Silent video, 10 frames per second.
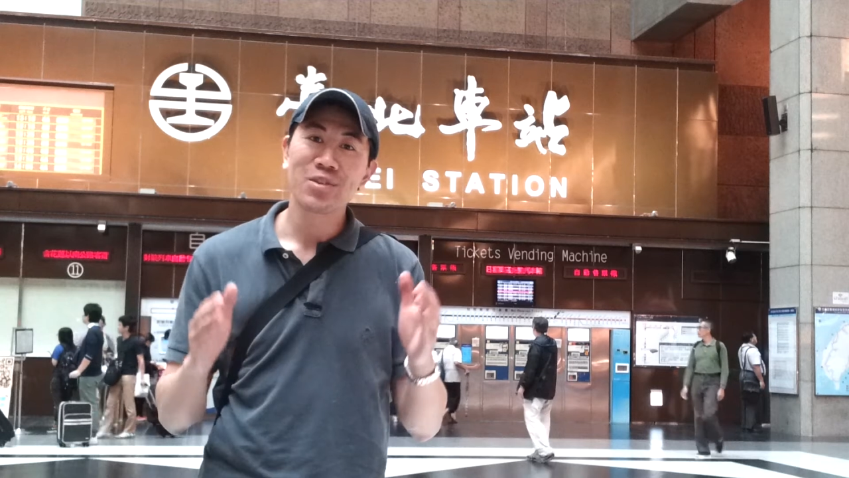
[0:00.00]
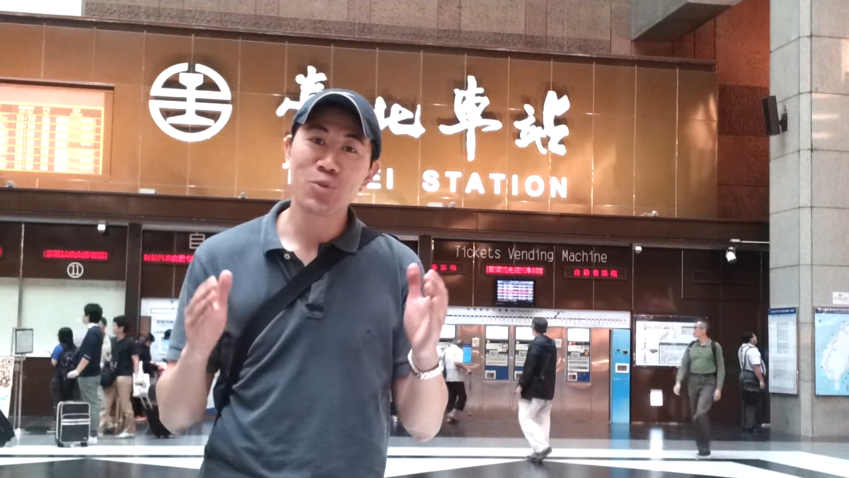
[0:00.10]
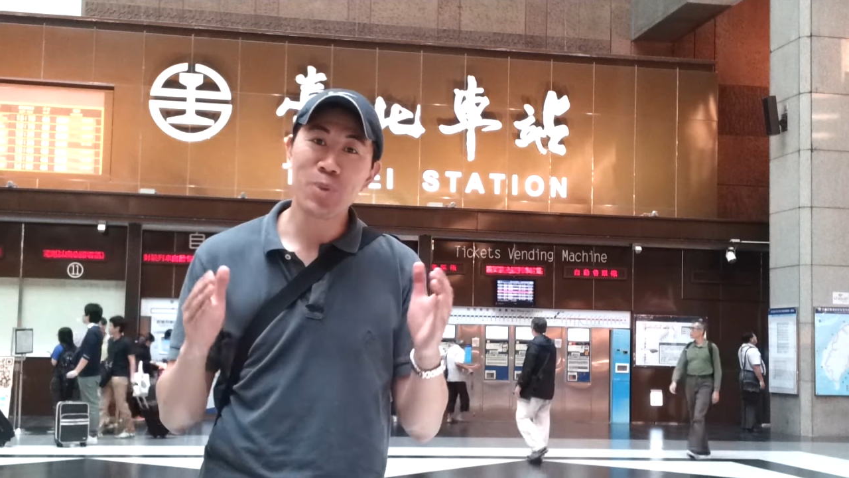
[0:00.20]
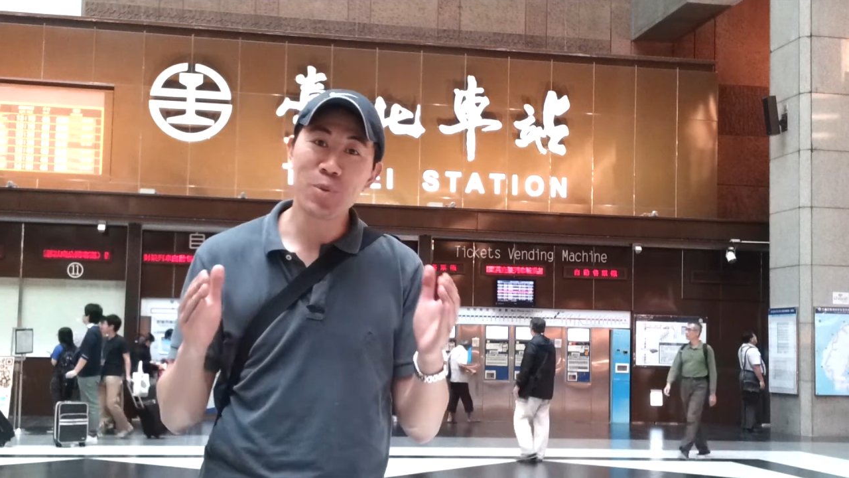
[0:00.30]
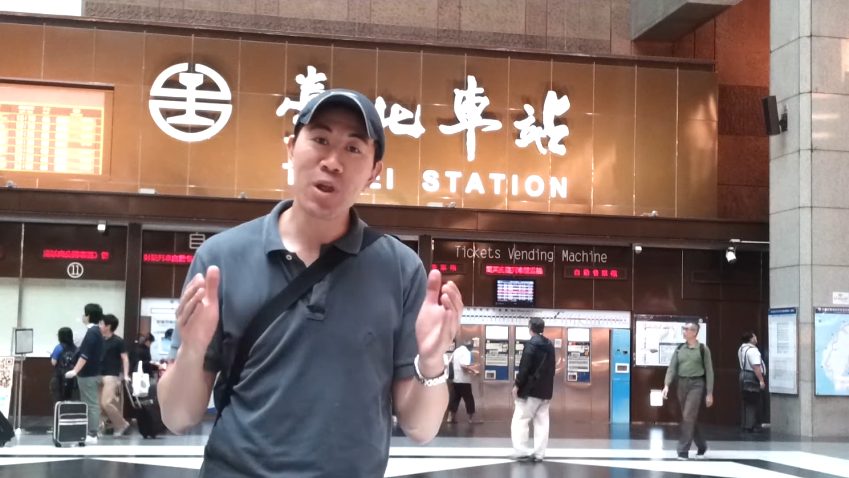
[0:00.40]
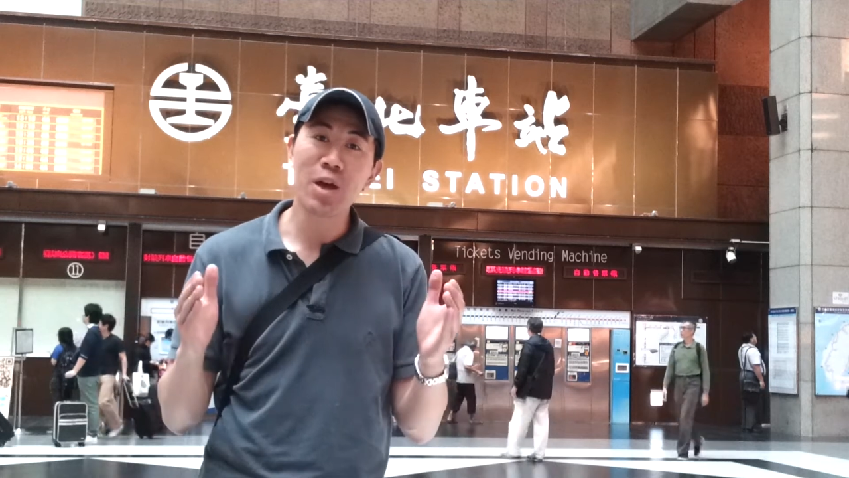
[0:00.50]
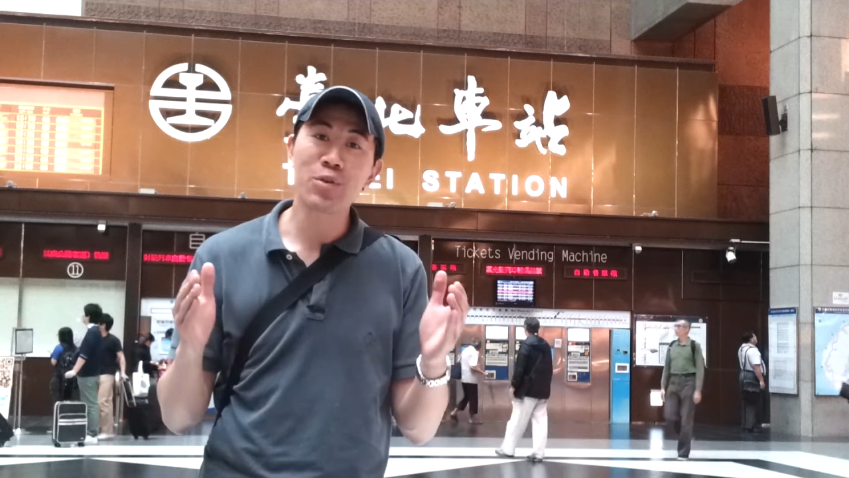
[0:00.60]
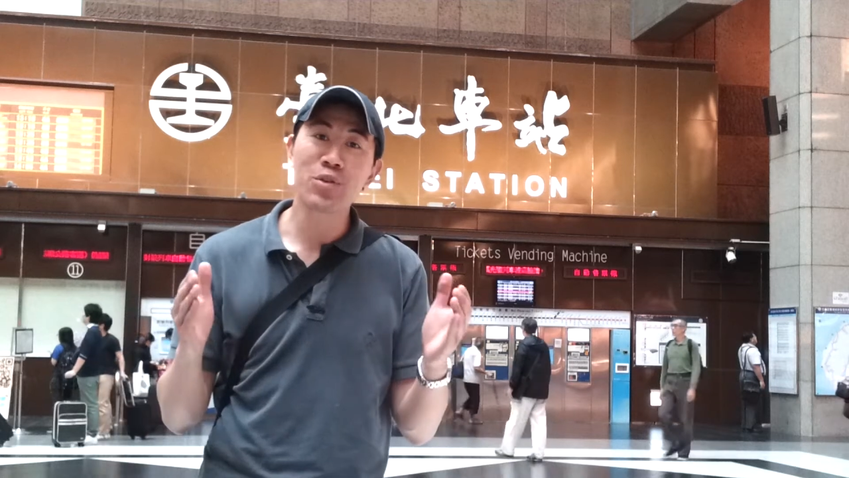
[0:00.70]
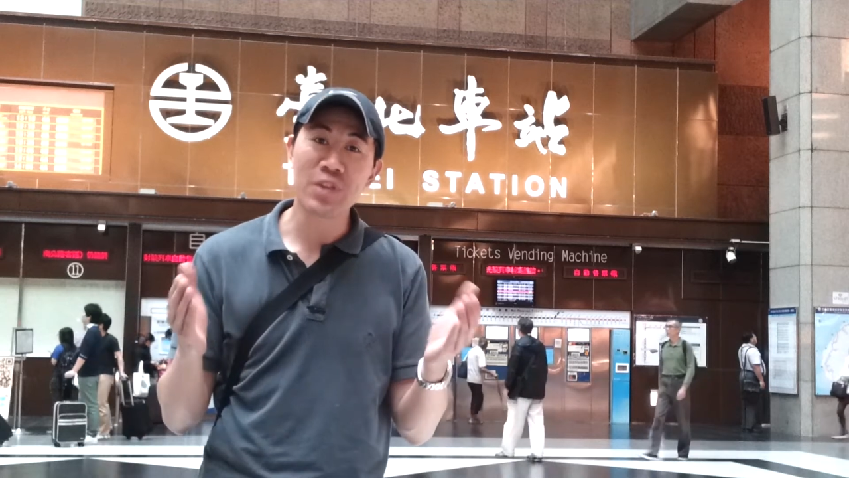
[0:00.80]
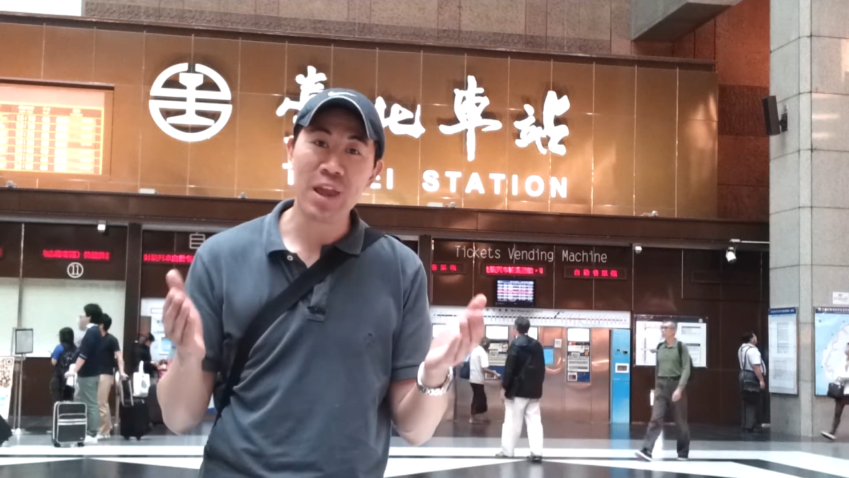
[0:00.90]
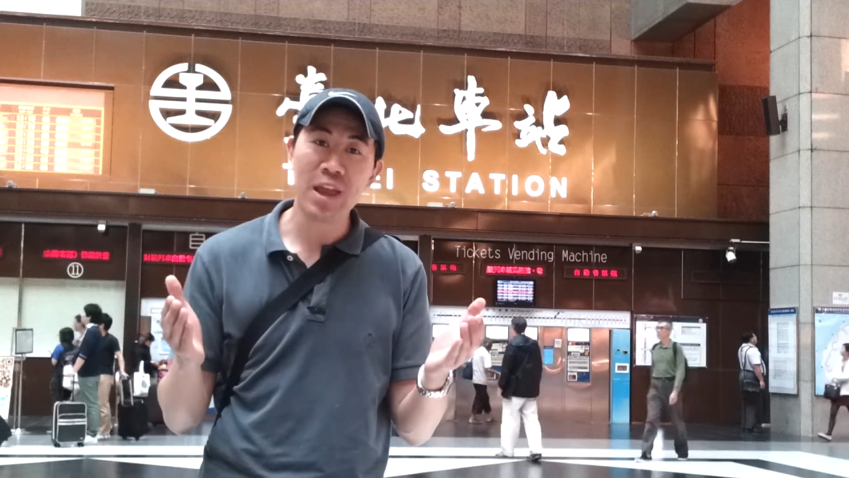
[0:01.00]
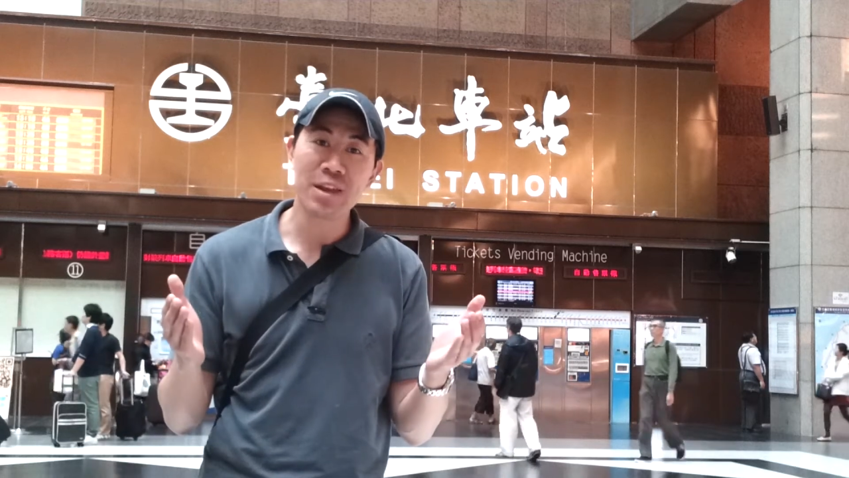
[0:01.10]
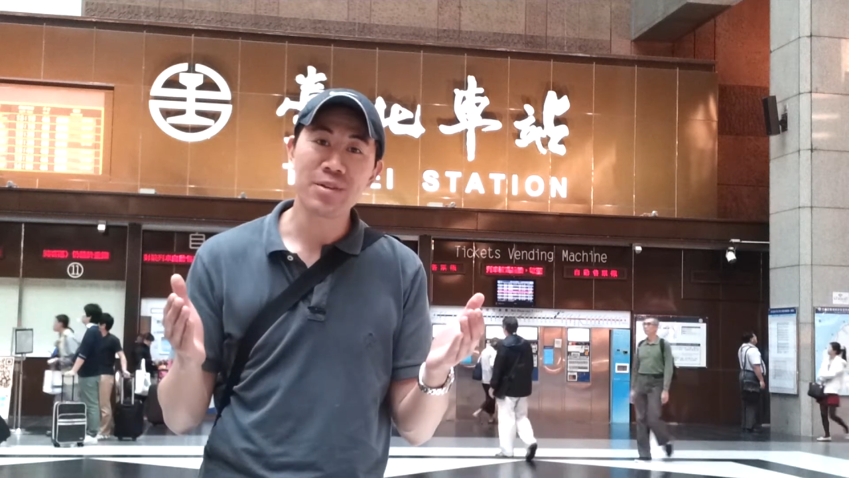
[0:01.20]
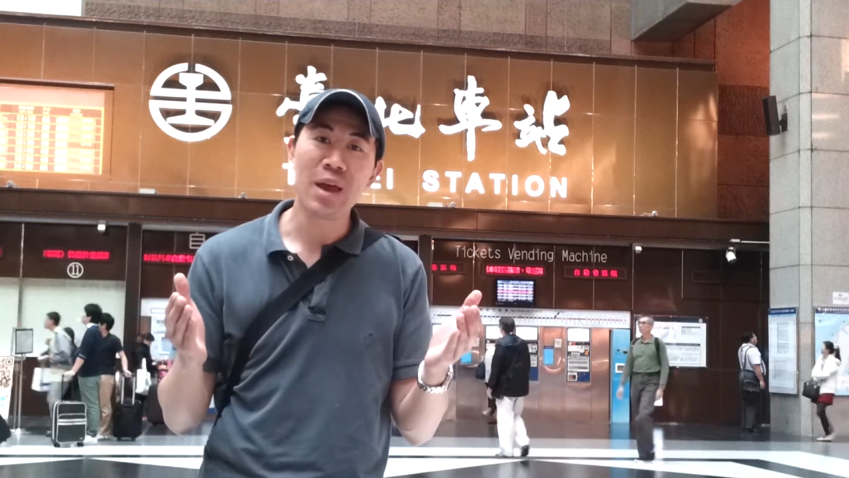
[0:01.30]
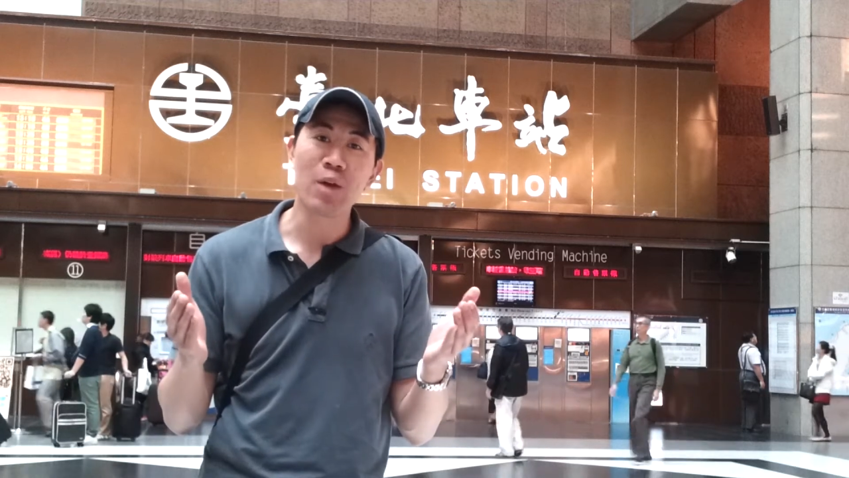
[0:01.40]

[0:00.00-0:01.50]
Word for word: Do people understand